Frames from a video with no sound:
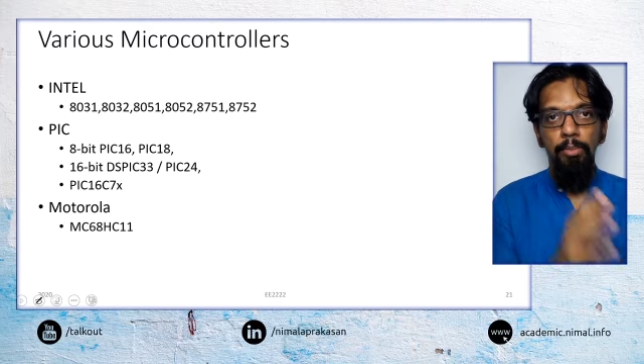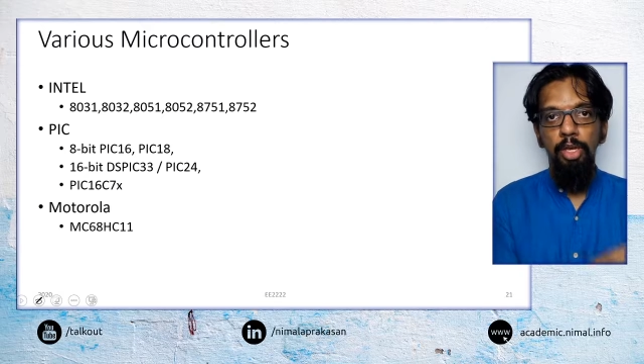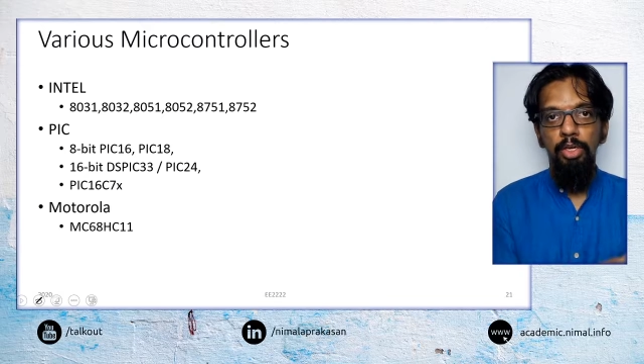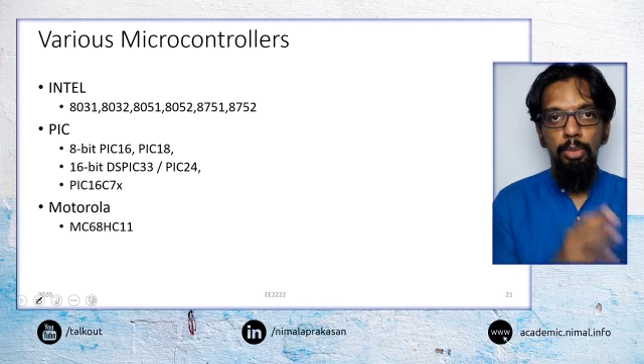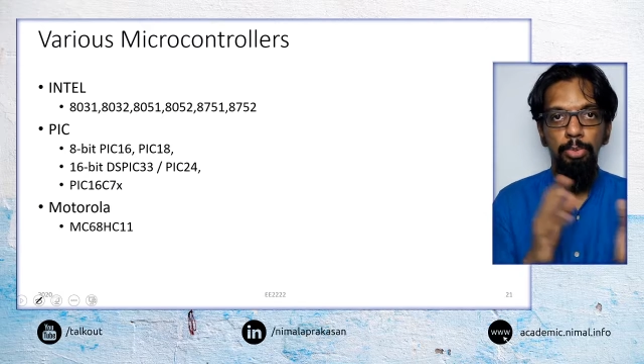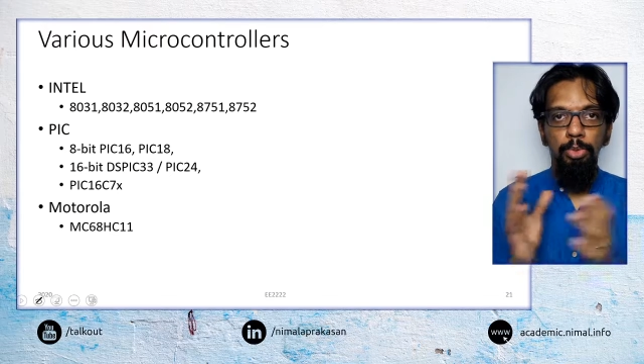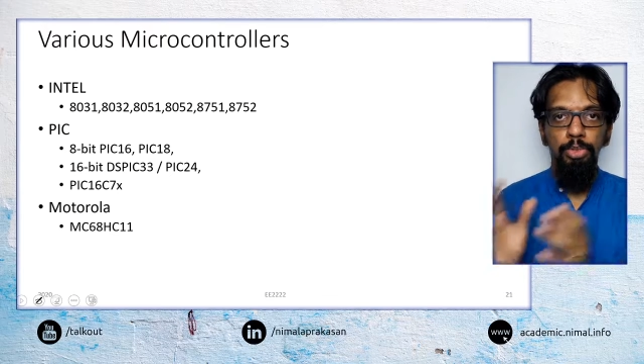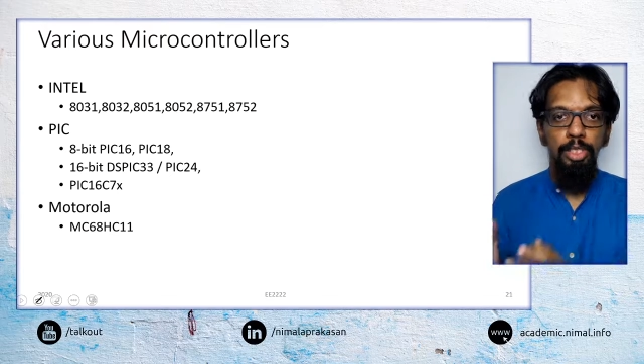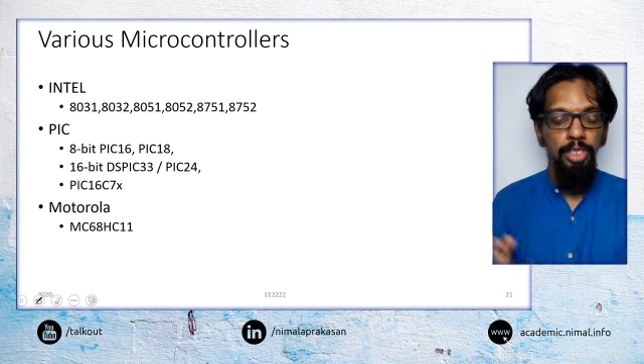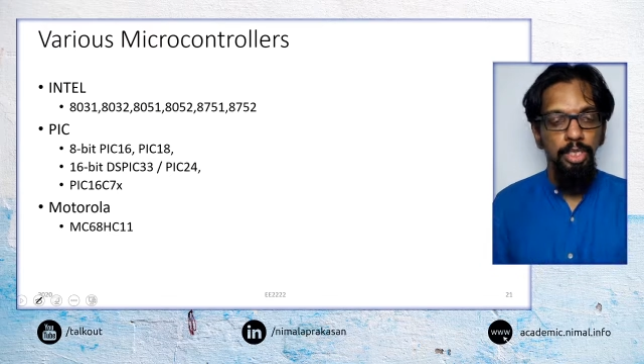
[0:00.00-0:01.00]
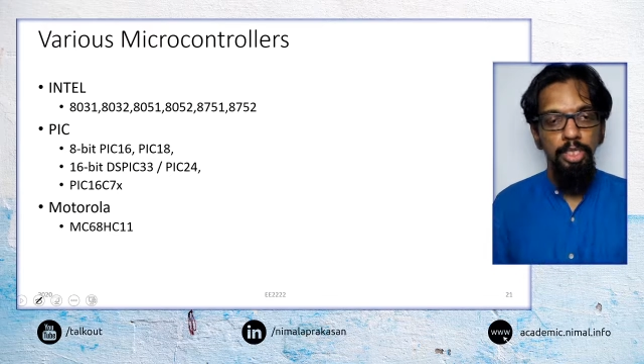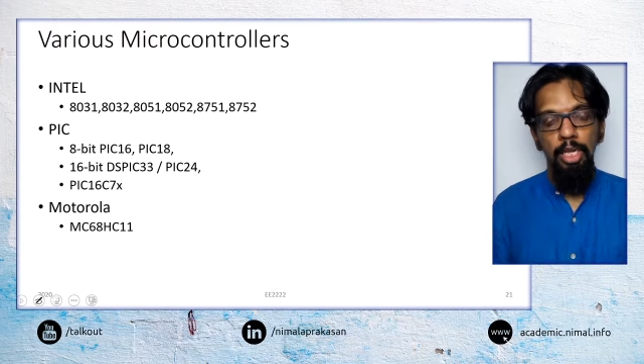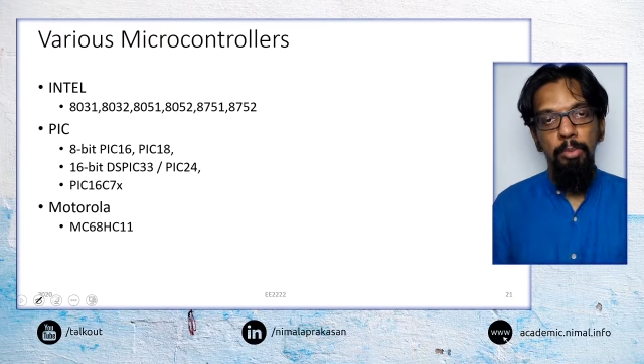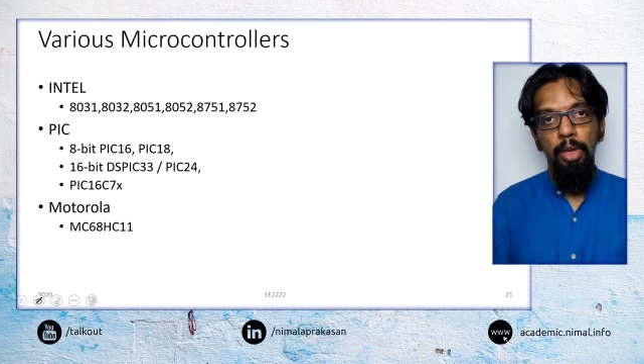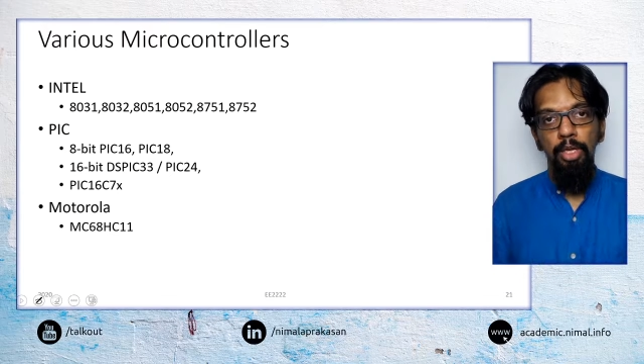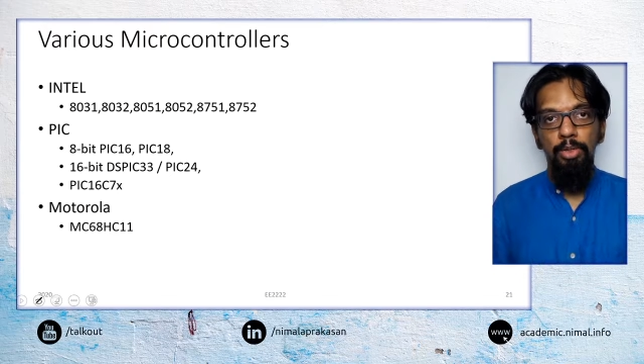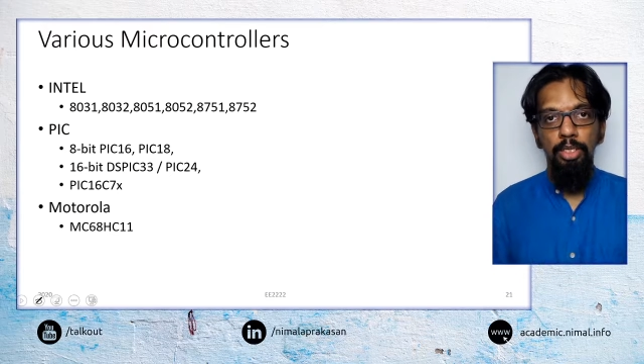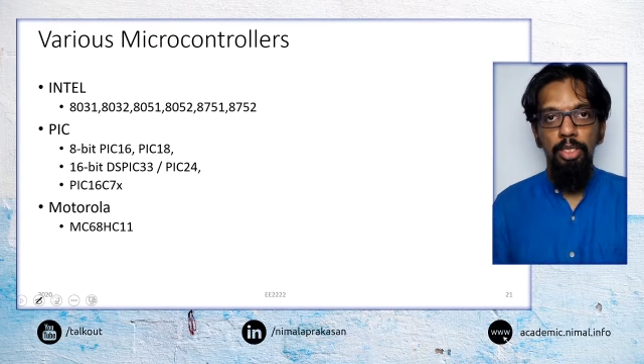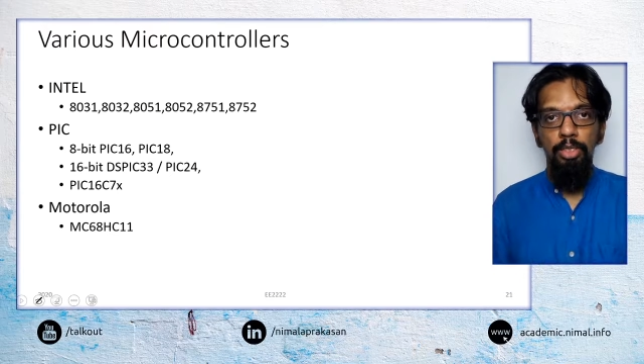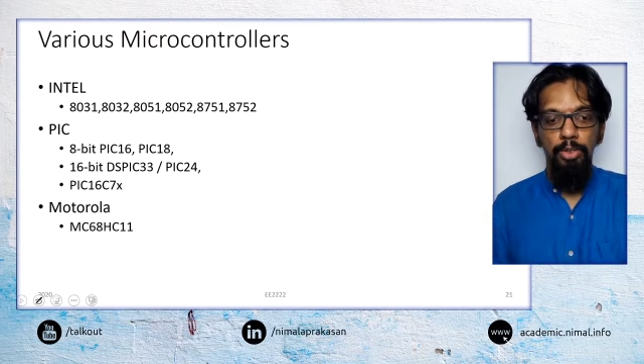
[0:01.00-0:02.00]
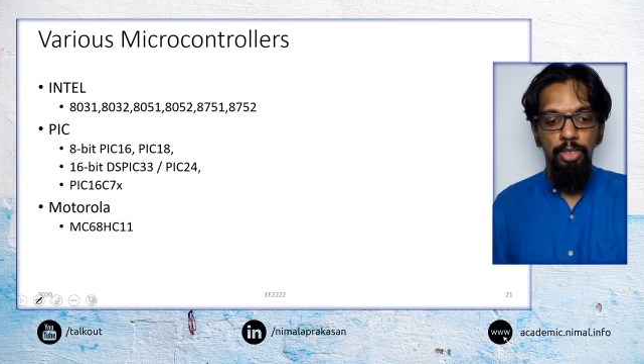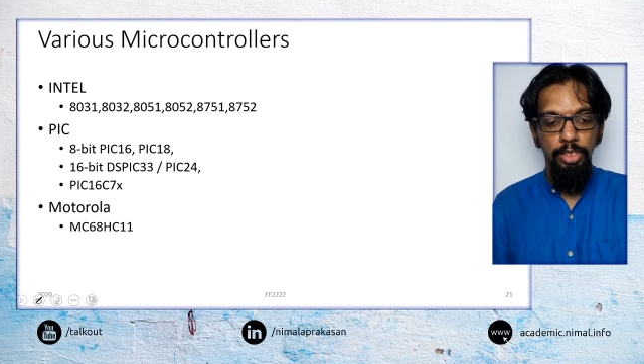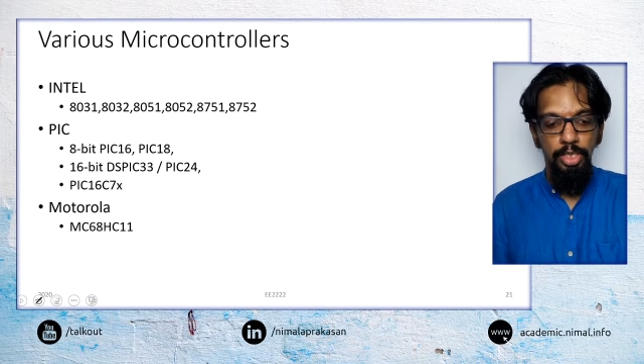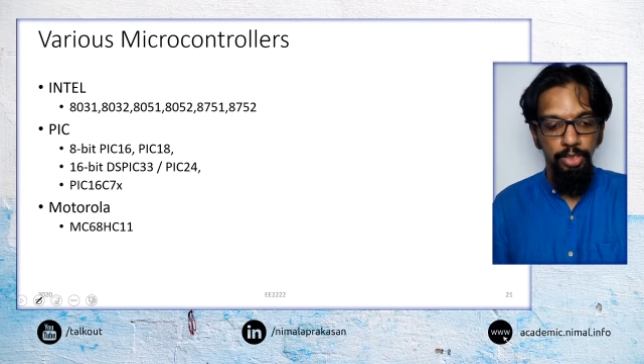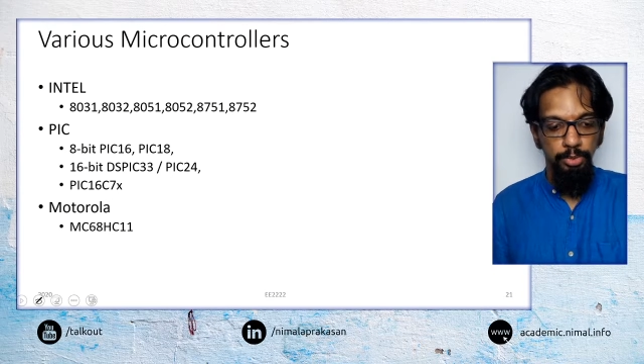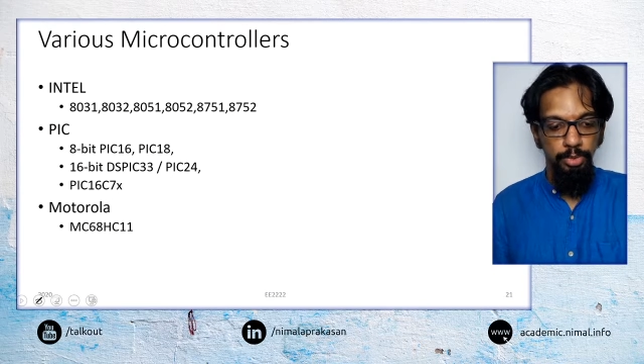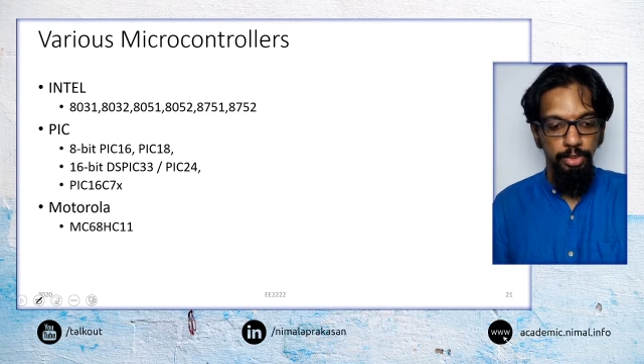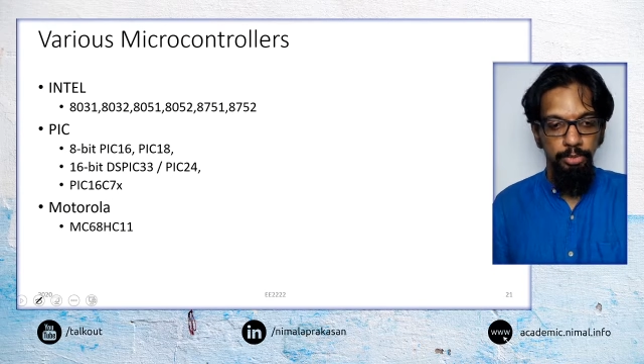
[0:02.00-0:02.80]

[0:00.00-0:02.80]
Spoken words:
microprocessors and microcontrollers as well.